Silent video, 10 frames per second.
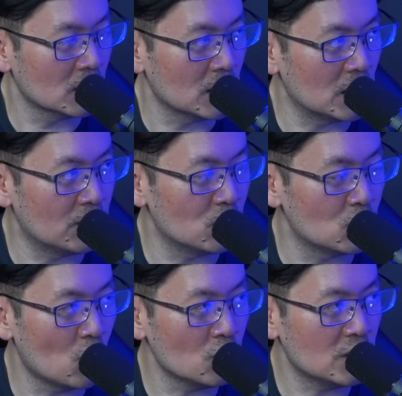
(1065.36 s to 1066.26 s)
if you
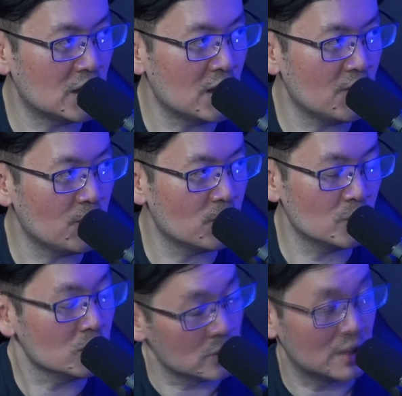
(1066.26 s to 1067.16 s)
don't give
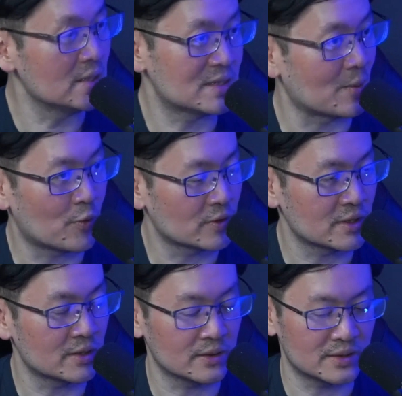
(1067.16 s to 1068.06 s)
these
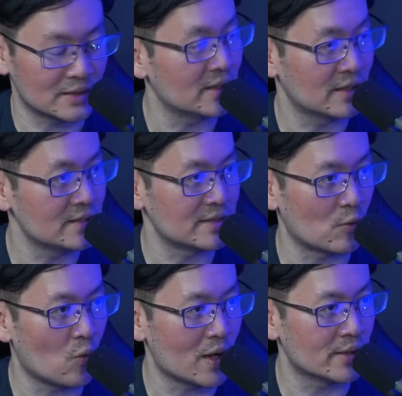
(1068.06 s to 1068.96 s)
supporter certain things they
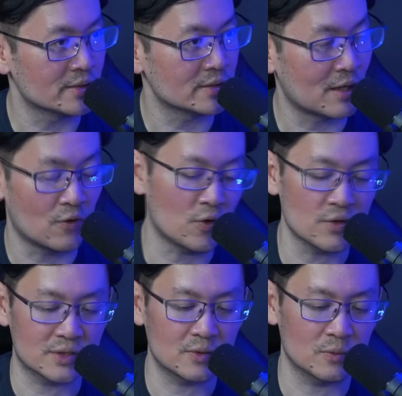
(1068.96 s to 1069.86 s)
want, now of
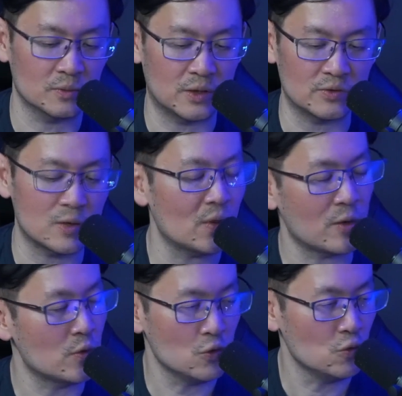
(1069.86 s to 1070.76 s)
course they will say, "What
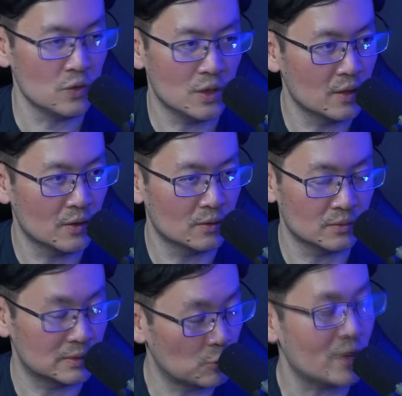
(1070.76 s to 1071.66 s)
can we do?"
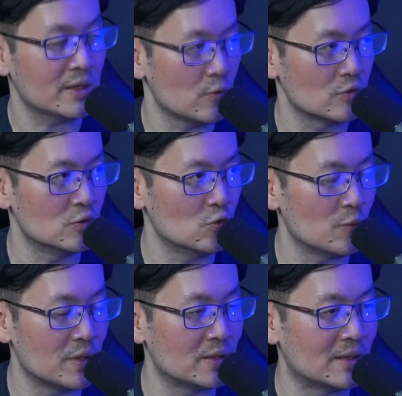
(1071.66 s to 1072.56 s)
What they will do will
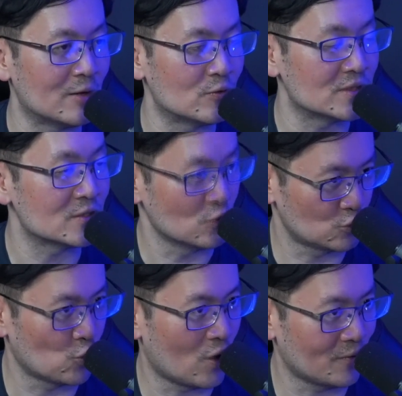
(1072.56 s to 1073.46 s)
be they will just not
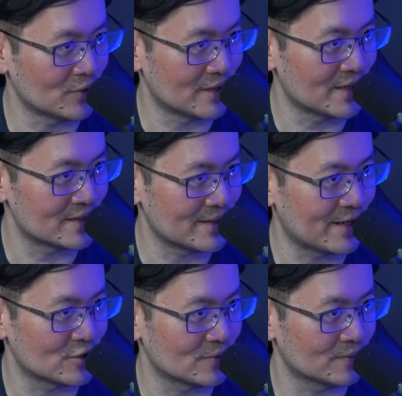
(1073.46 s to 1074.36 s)
show up for the next
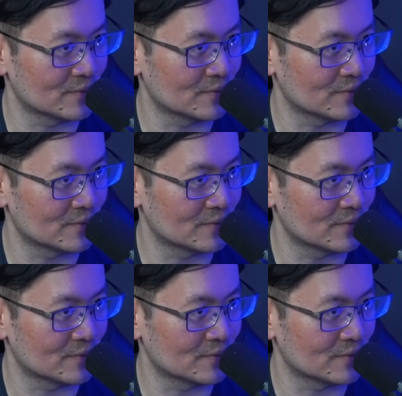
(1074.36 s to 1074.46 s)
election,